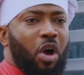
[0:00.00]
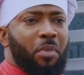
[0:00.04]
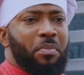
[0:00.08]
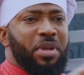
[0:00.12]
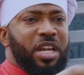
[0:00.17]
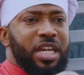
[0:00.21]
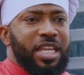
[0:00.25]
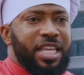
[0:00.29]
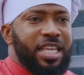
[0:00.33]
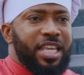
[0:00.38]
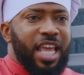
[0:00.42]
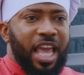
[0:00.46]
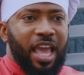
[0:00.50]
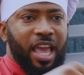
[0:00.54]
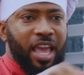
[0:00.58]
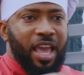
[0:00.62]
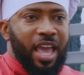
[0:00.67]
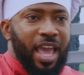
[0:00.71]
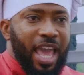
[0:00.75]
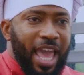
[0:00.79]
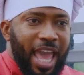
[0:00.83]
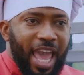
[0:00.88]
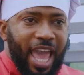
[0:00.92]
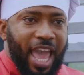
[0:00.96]
coming here.
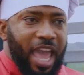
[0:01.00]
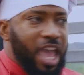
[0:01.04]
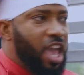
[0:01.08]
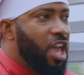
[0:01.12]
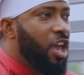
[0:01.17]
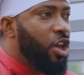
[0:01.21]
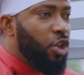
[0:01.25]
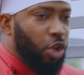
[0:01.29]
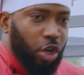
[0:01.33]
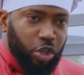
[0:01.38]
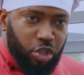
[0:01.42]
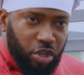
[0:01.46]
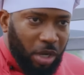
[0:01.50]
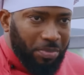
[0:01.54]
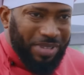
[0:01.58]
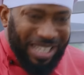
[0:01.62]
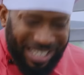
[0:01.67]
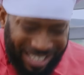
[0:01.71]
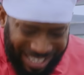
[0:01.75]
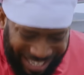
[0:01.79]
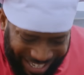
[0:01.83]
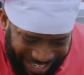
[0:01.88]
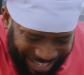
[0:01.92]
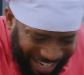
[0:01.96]
Eh? Your son
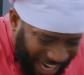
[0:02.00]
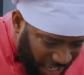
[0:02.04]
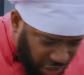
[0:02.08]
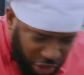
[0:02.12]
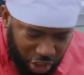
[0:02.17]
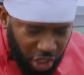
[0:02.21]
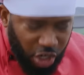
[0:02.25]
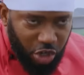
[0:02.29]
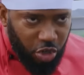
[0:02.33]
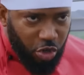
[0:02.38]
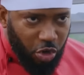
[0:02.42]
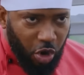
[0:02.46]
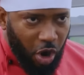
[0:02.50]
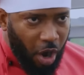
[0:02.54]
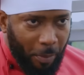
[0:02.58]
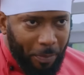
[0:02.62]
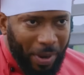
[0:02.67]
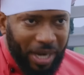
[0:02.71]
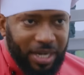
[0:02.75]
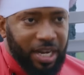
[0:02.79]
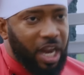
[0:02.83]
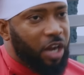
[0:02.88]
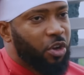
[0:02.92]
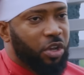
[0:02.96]
is scratching you up
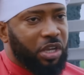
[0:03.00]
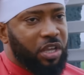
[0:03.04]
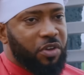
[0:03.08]
and down